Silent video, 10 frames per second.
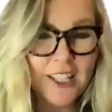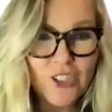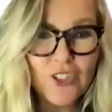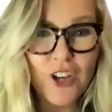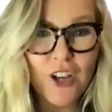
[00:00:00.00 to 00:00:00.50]

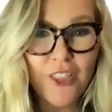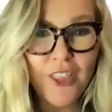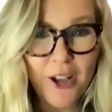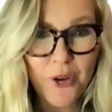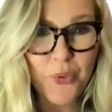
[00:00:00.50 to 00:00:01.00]
installed
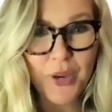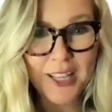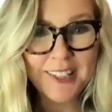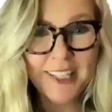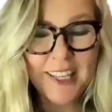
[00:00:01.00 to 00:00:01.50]
that
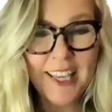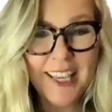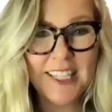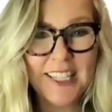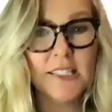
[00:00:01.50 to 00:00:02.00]
quickly
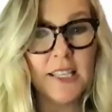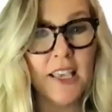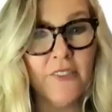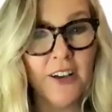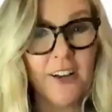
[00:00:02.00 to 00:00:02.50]
and then
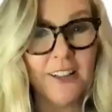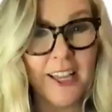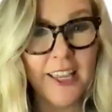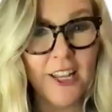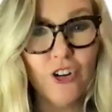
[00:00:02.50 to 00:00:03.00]
save a
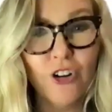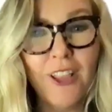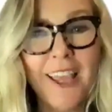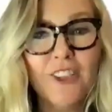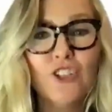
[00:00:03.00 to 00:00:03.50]
client. You're
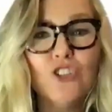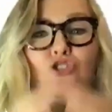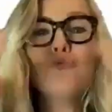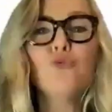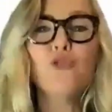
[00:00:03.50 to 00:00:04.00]
like the
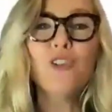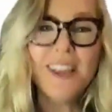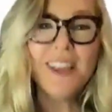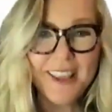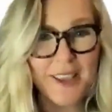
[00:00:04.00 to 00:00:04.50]

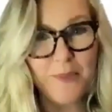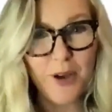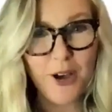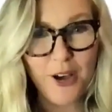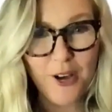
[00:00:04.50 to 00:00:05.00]
dream
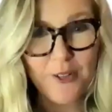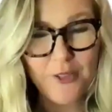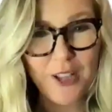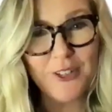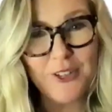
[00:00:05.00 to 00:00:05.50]

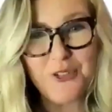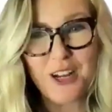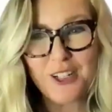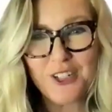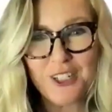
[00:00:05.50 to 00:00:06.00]
of
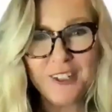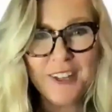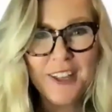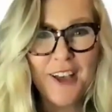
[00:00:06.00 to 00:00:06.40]
construction.